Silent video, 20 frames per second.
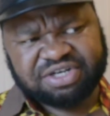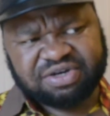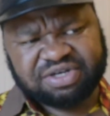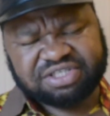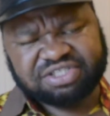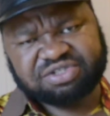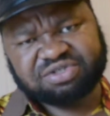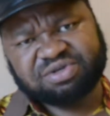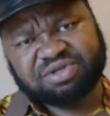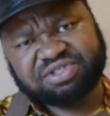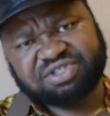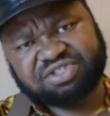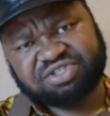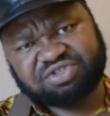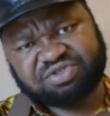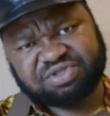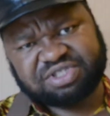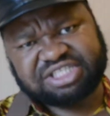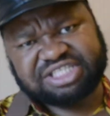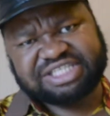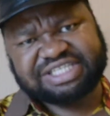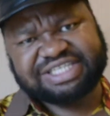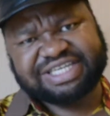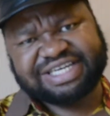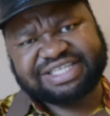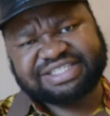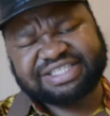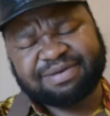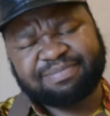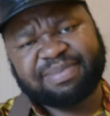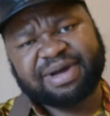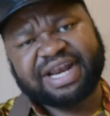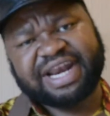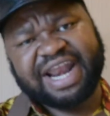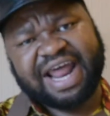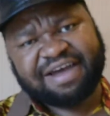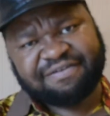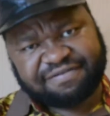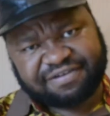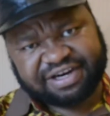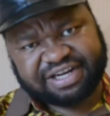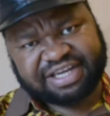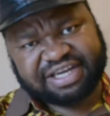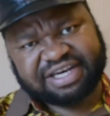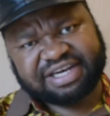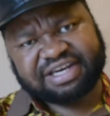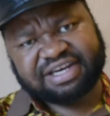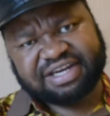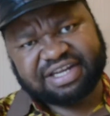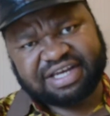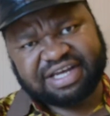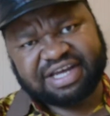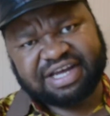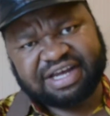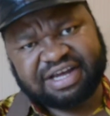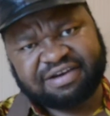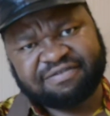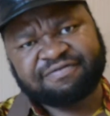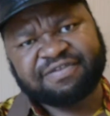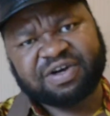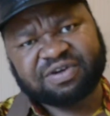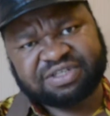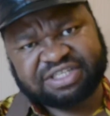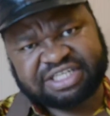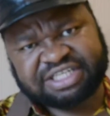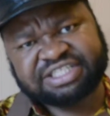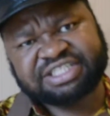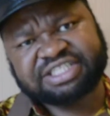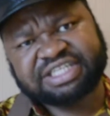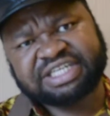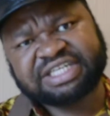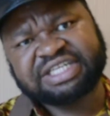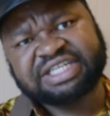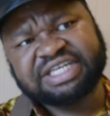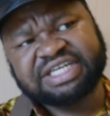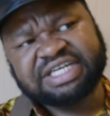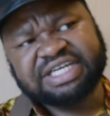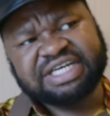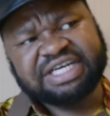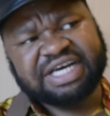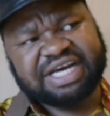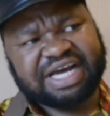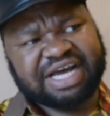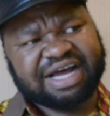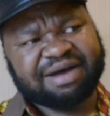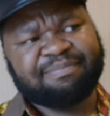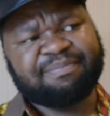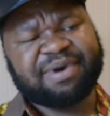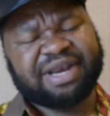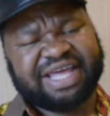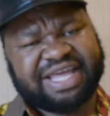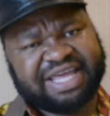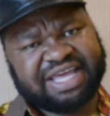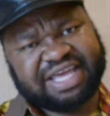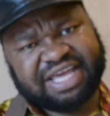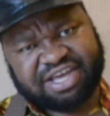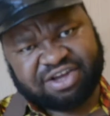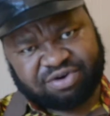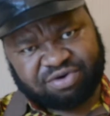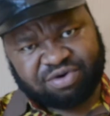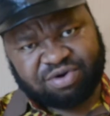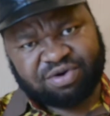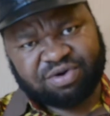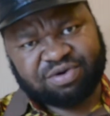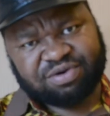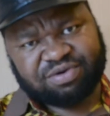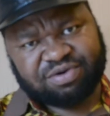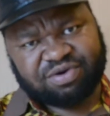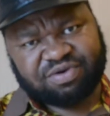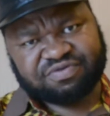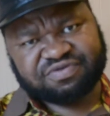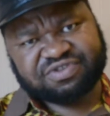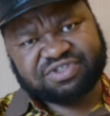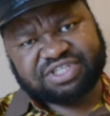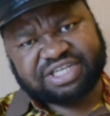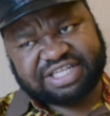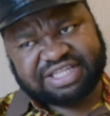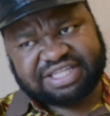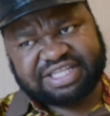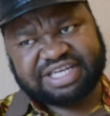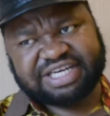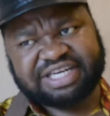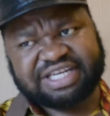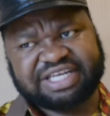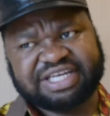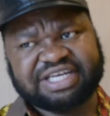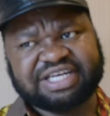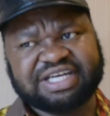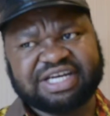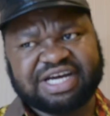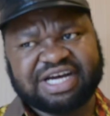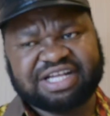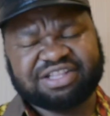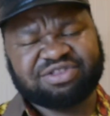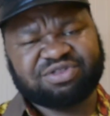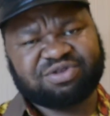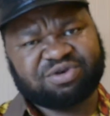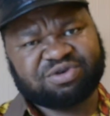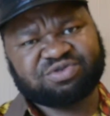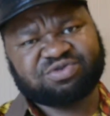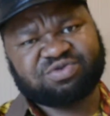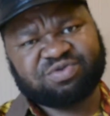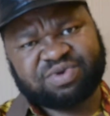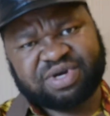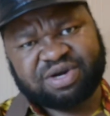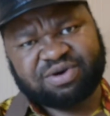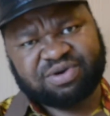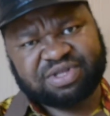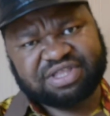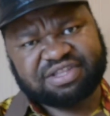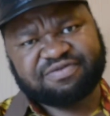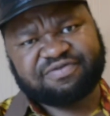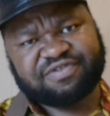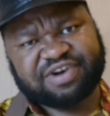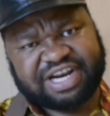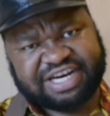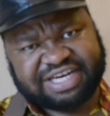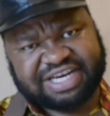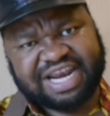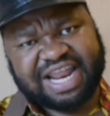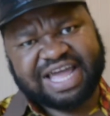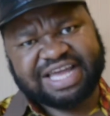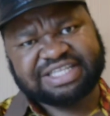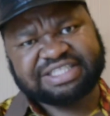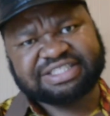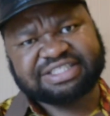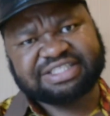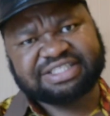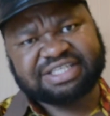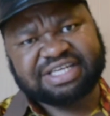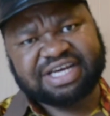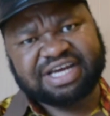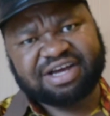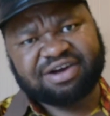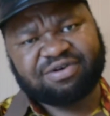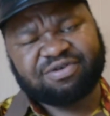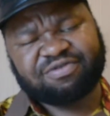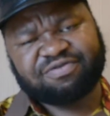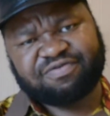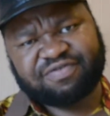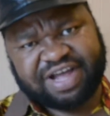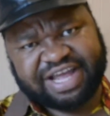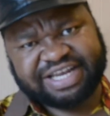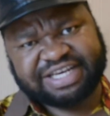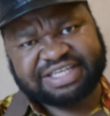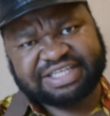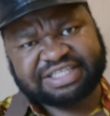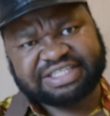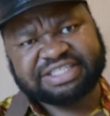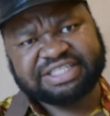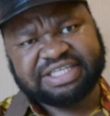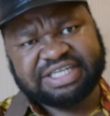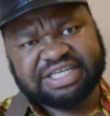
Is constituted as a Pan-African foundation, playing a role of strengthening those who are on the front lines of finding,